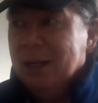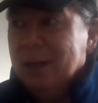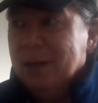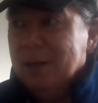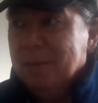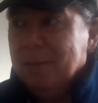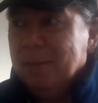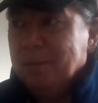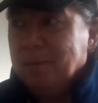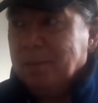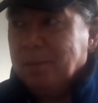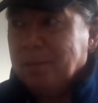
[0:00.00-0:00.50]

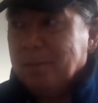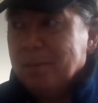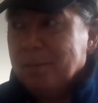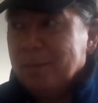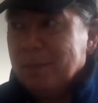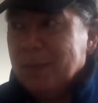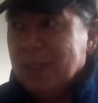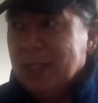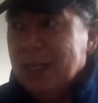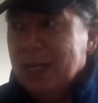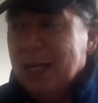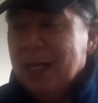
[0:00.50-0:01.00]
And
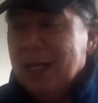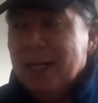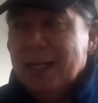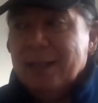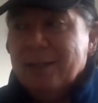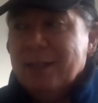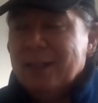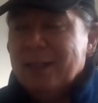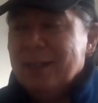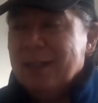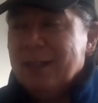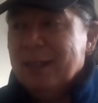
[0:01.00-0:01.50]
I
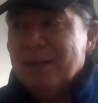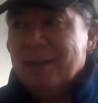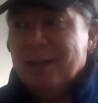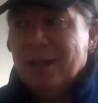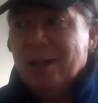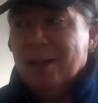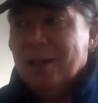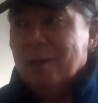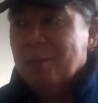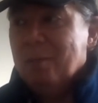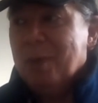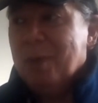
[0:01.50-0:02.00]
guess
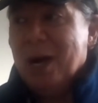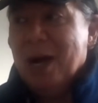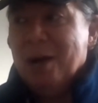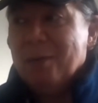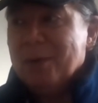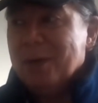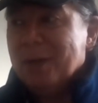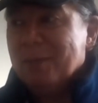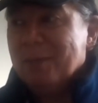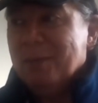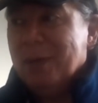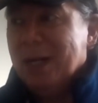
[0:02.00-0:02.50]
it's all
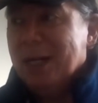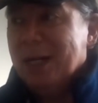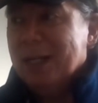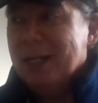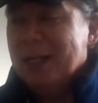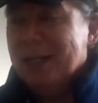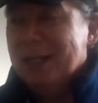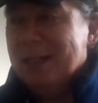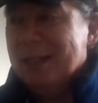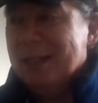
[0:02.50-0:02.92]
powered by